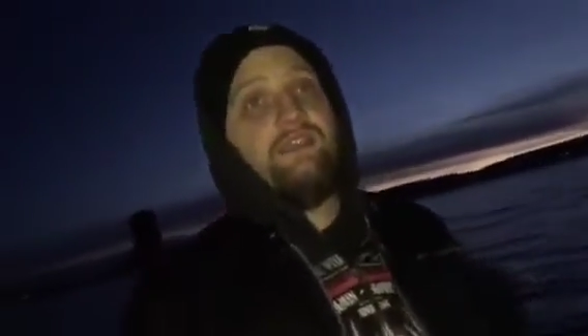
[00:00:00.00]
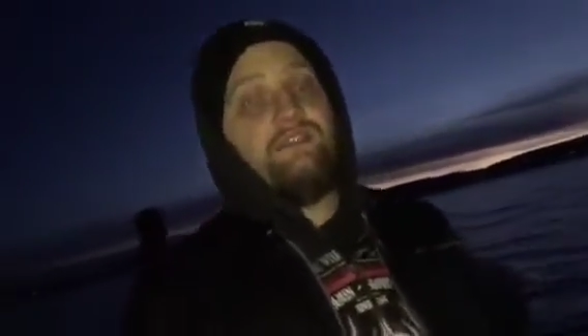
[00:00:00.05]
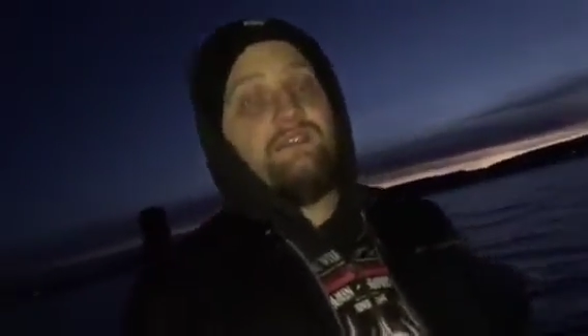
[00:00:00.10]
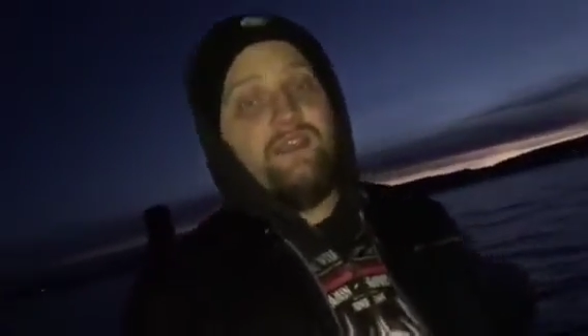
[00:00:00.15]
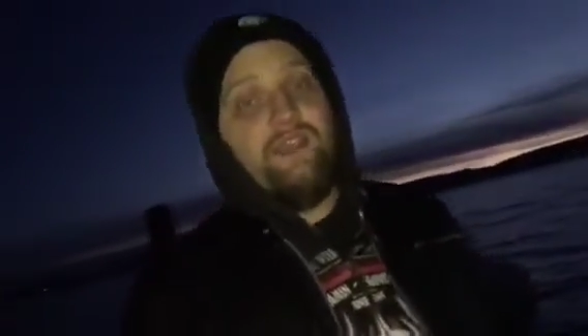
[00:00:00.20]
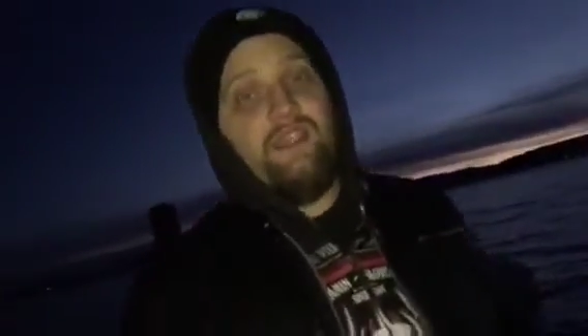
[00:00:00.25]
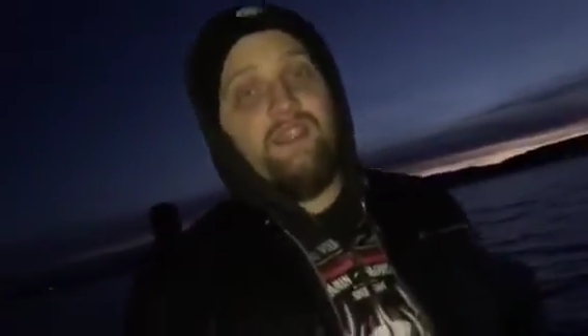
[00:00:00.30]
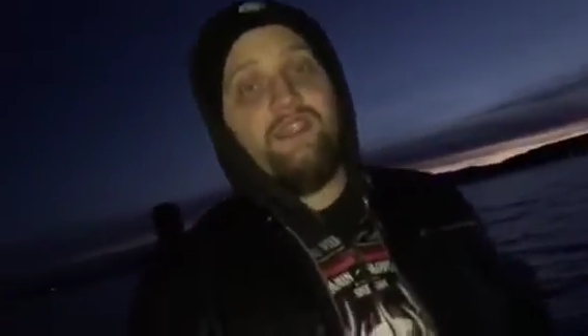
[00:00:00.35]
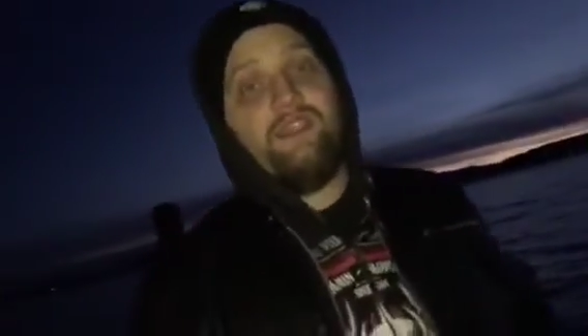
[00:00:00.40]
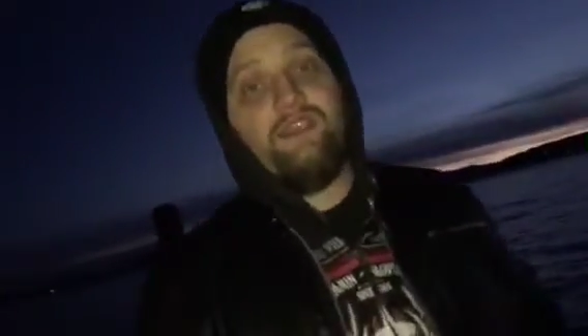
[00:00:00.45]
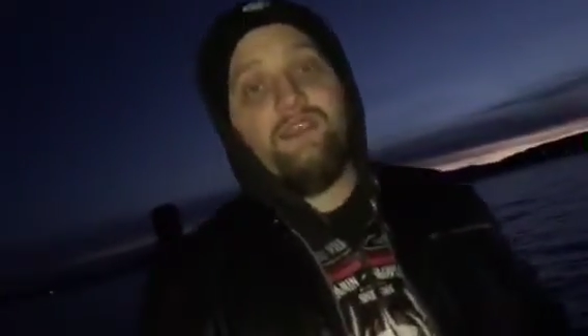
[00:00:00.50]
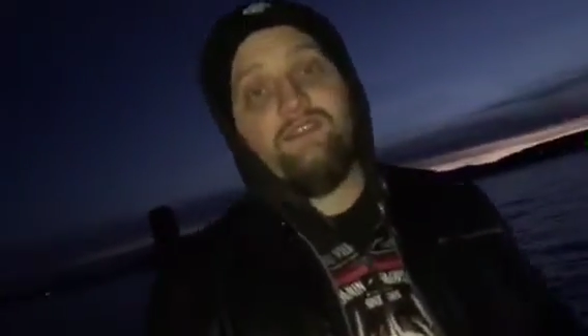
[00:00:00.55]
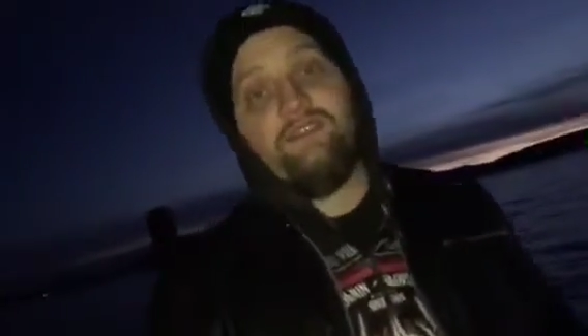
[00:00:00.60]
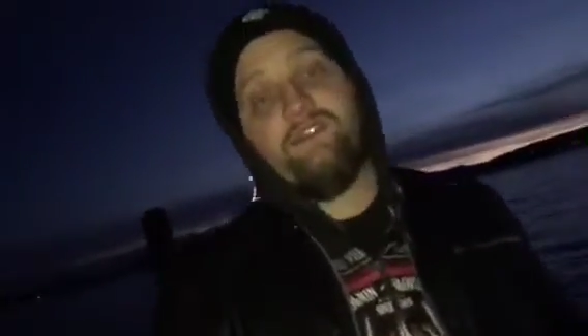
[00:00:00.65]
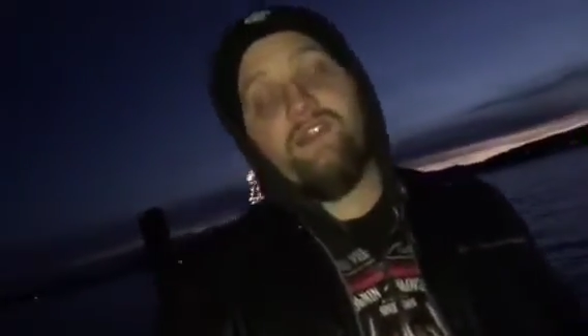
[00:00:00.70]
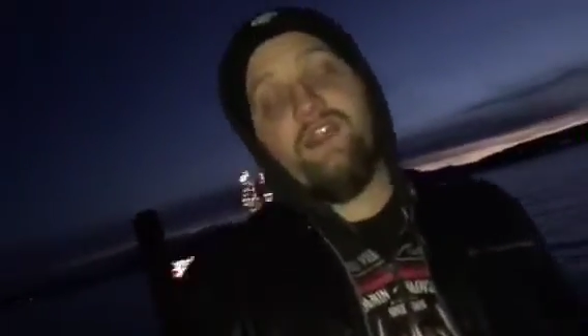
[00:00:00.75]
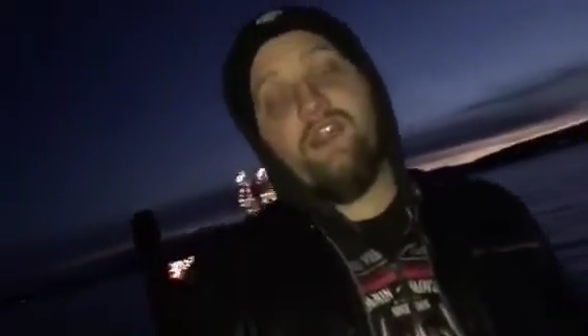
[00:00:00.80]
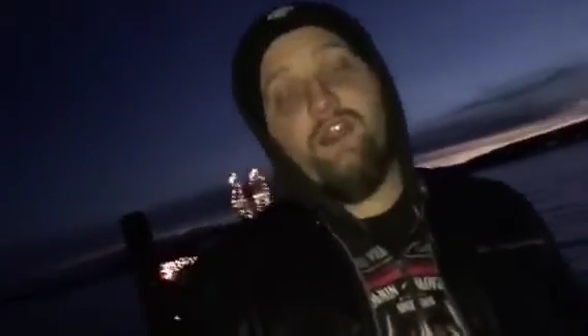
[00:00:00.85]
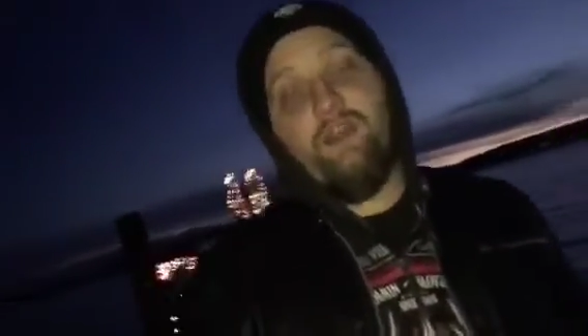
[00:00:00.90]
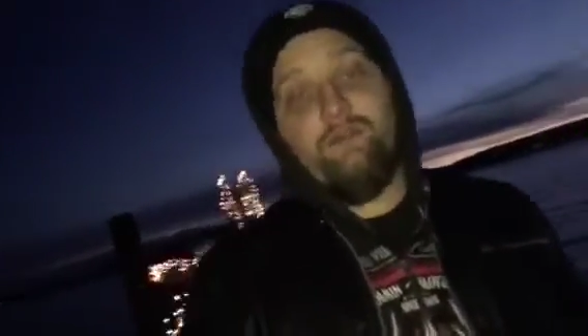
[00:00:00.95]
day, the
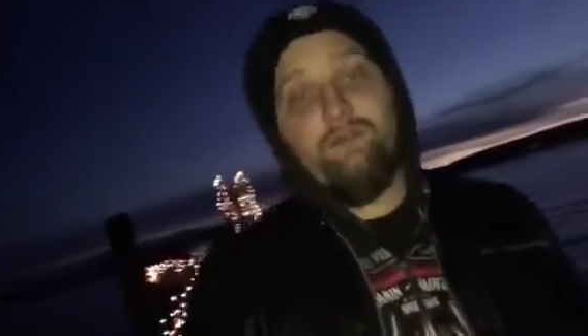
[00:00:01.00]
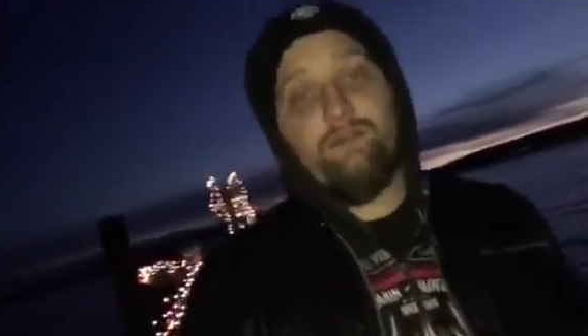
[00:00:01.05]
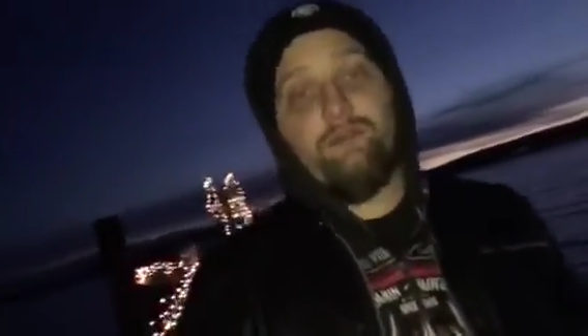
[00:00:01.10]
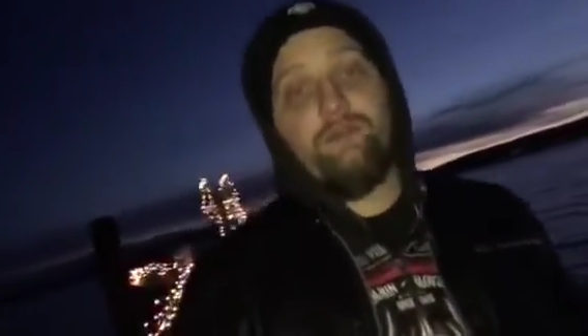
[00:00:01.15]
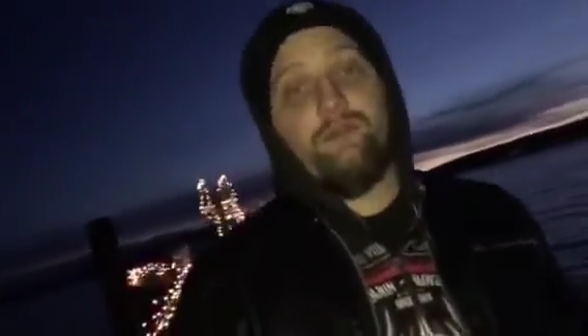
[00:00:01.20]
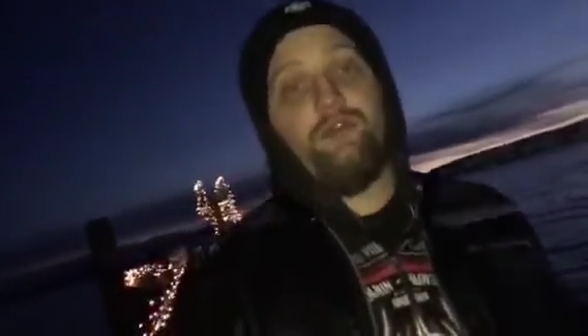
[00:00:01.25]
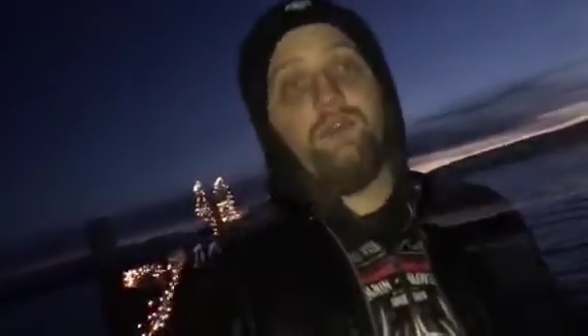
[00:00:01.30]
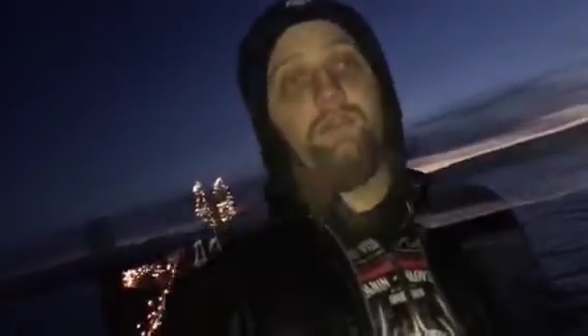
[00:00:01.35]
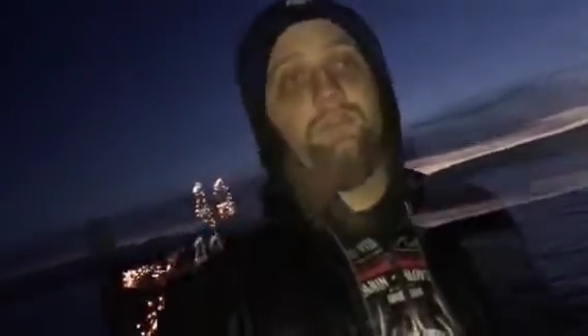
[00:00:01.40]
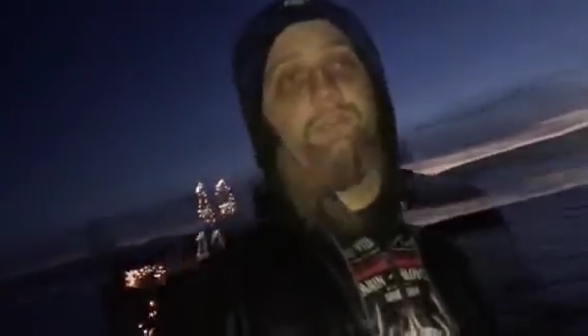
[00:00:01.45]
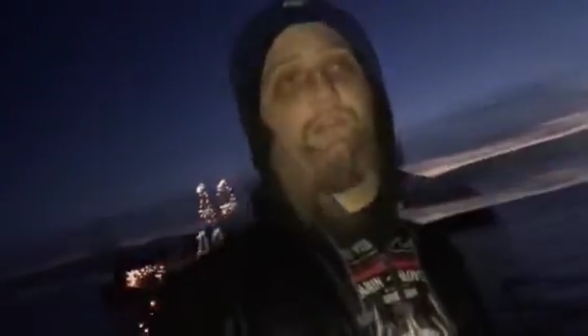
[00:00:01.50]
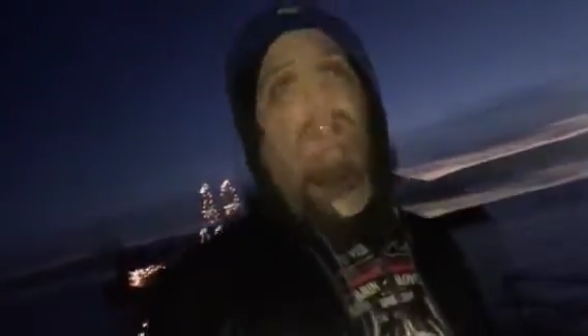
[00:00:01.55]
day after,